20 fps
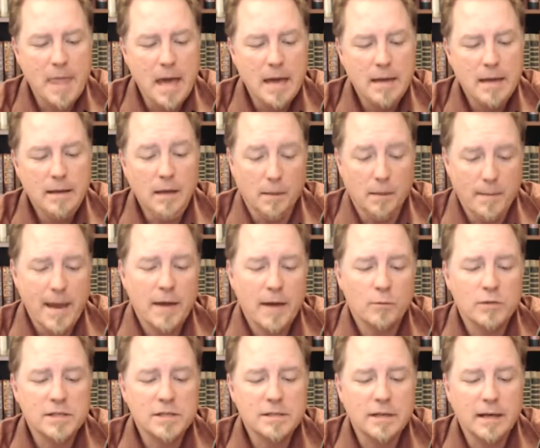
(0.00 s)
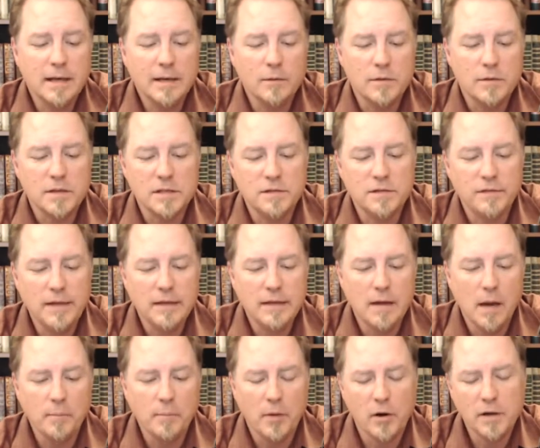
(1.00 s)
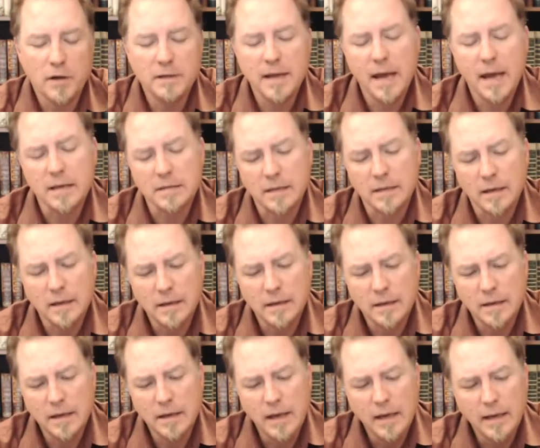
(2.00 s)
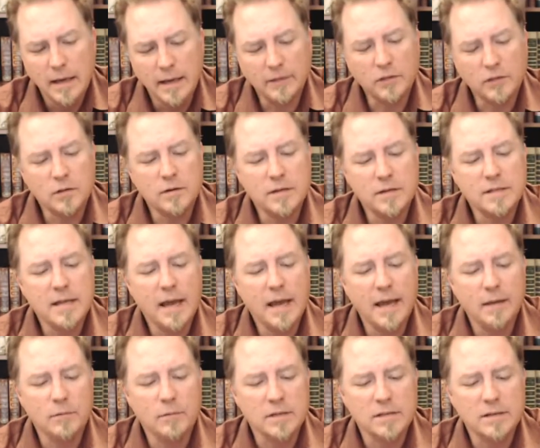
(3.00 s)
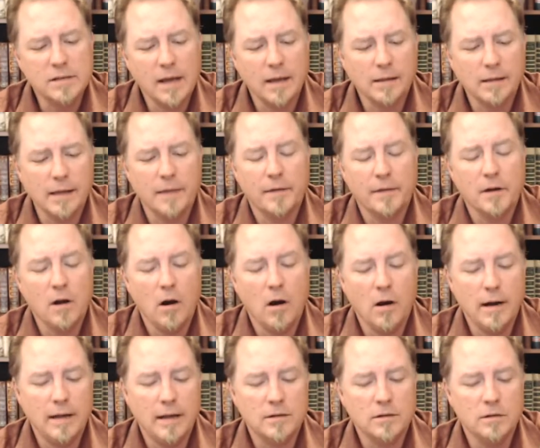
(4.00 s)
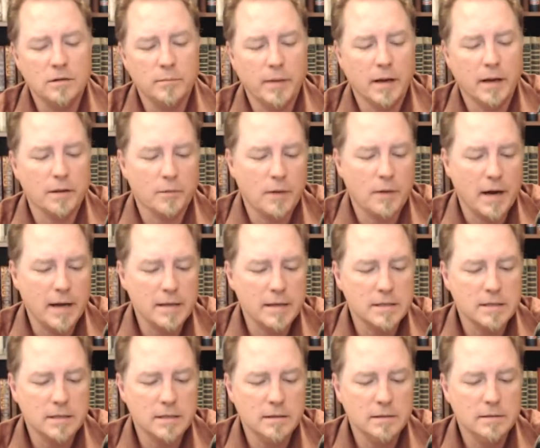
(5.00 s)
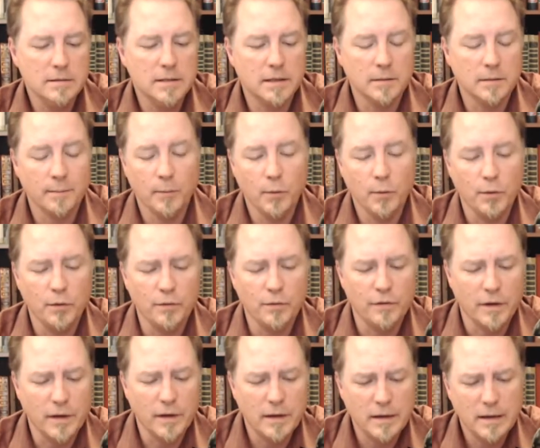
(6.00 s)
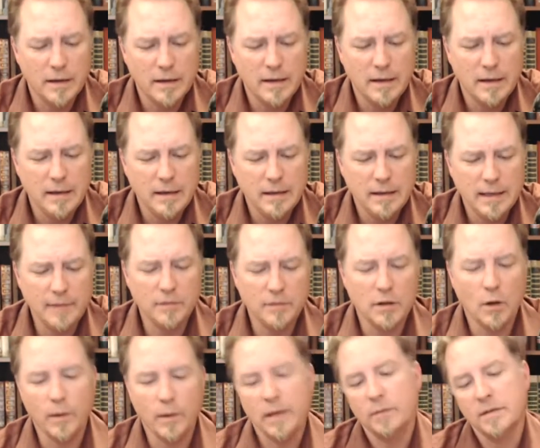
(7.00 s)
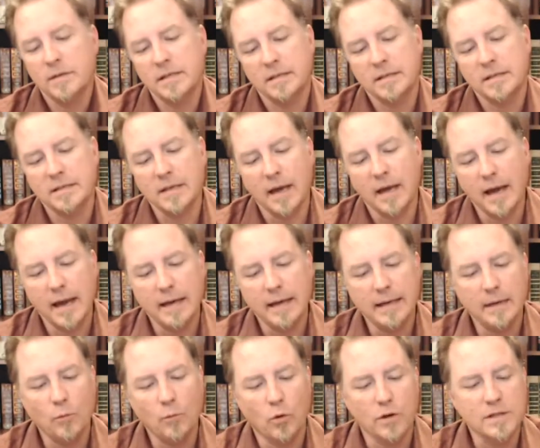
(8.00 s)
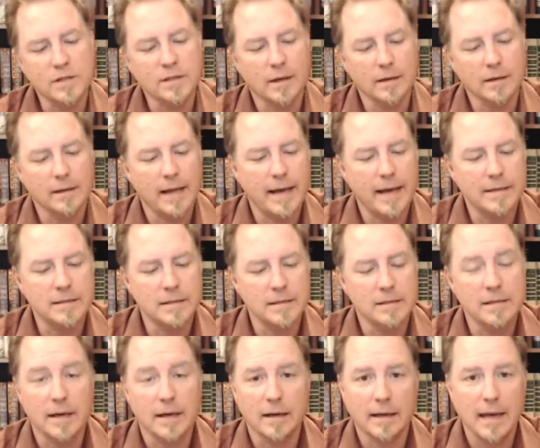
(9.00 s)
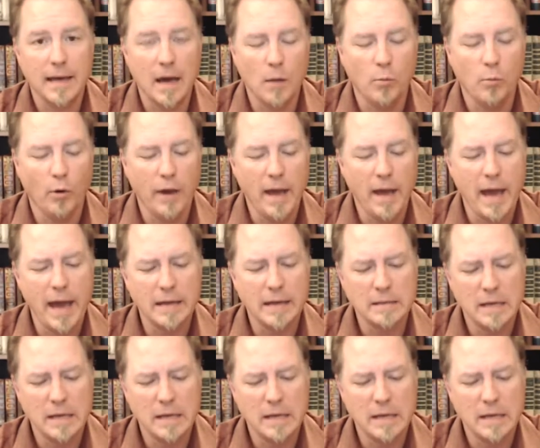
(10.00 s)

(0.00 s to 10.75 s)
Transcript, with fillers: A man was sitting with his feet up on a desk. He turned his head when Stanley and the guard entered, but otherwise didn't move. Even though he was inside, he wore sunglasses and a cowboy hat.